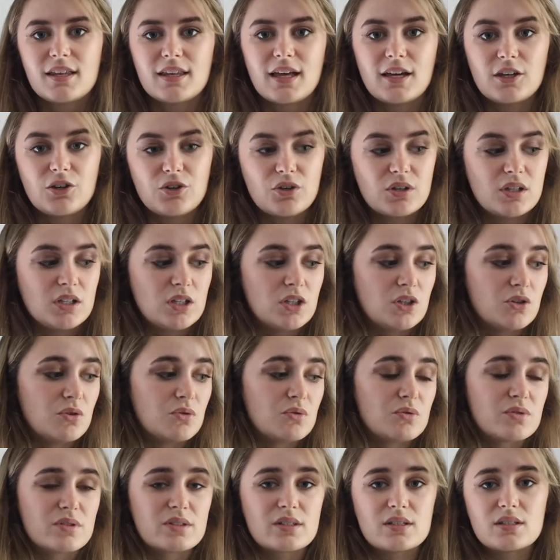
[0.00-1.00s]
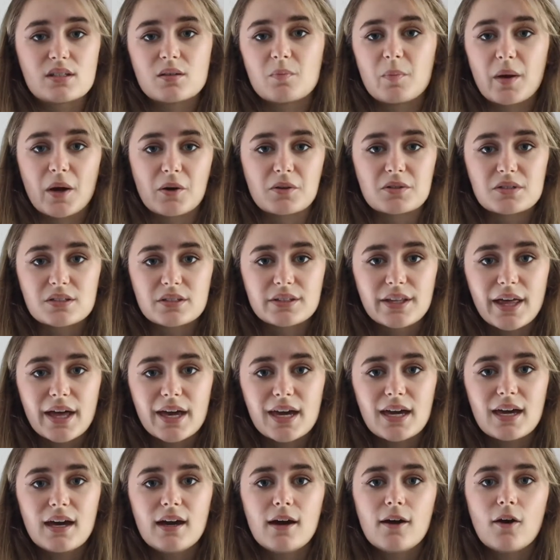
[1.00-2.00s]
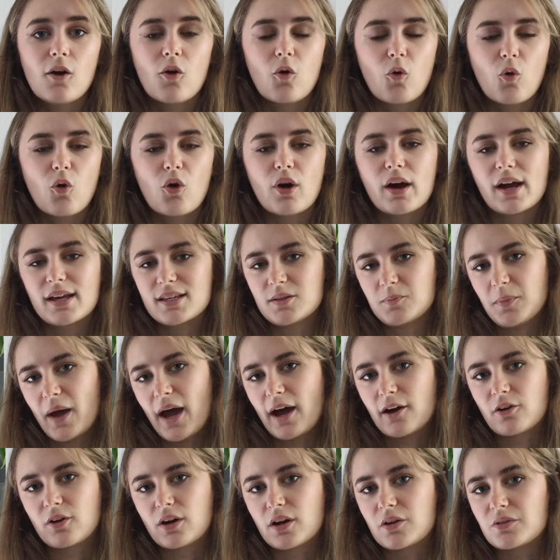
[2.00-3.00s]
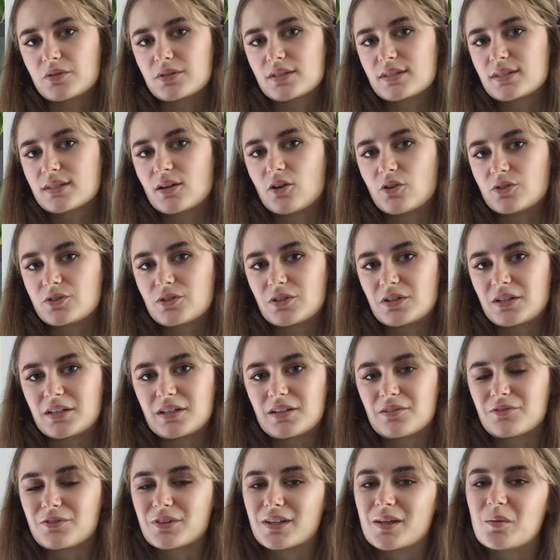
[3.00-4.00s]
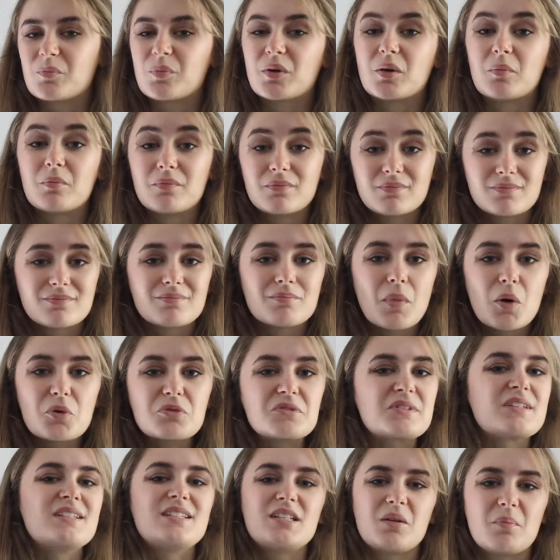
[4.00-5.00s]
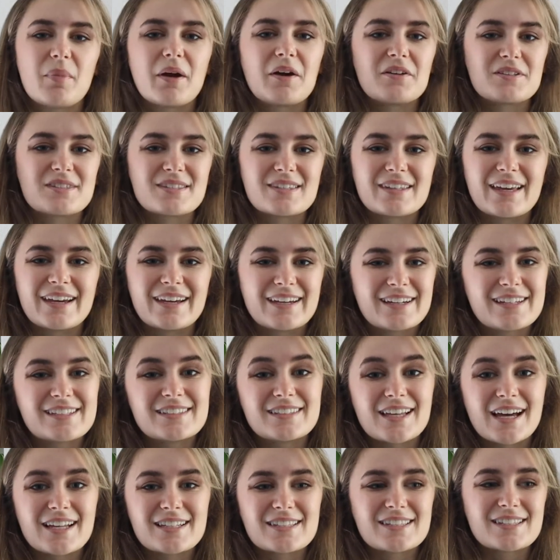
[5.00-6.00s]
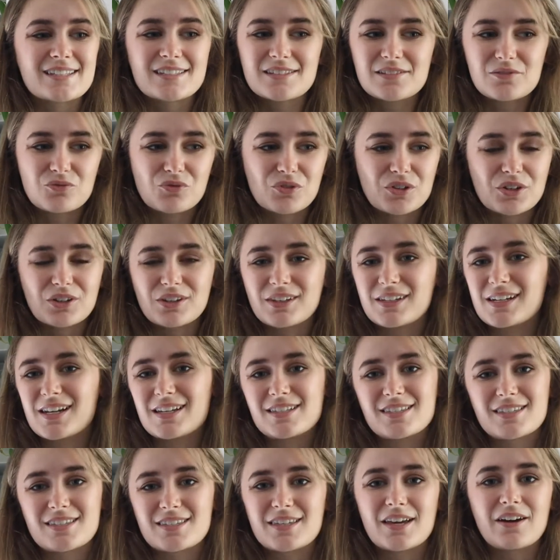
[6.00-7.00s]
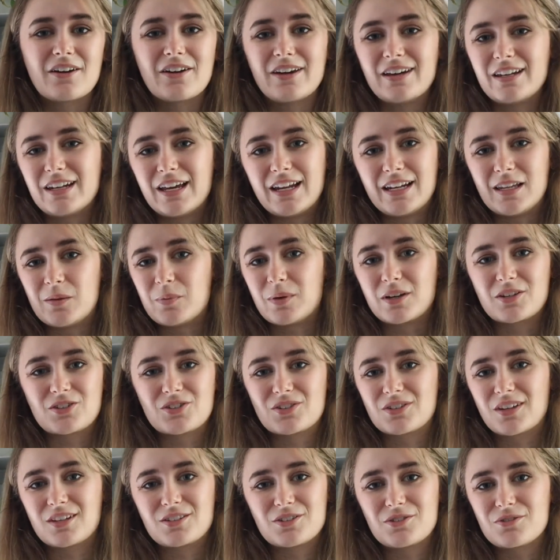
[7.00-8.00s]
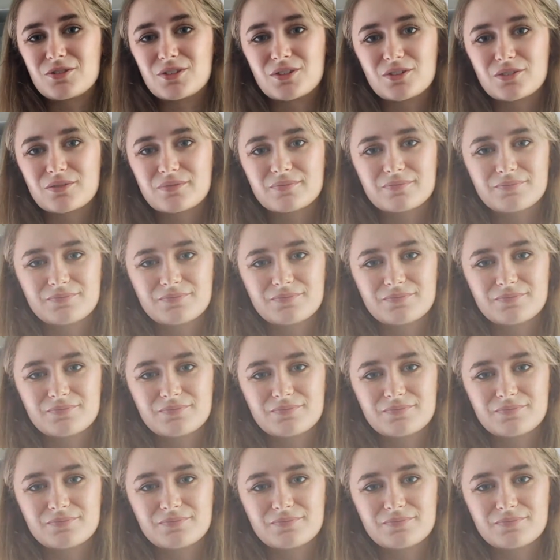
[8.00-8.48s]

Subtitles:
that you can use to bounce light, or as backgrounds alternatively, but mostly to bounce light, because that's really necessary in any picture that you do.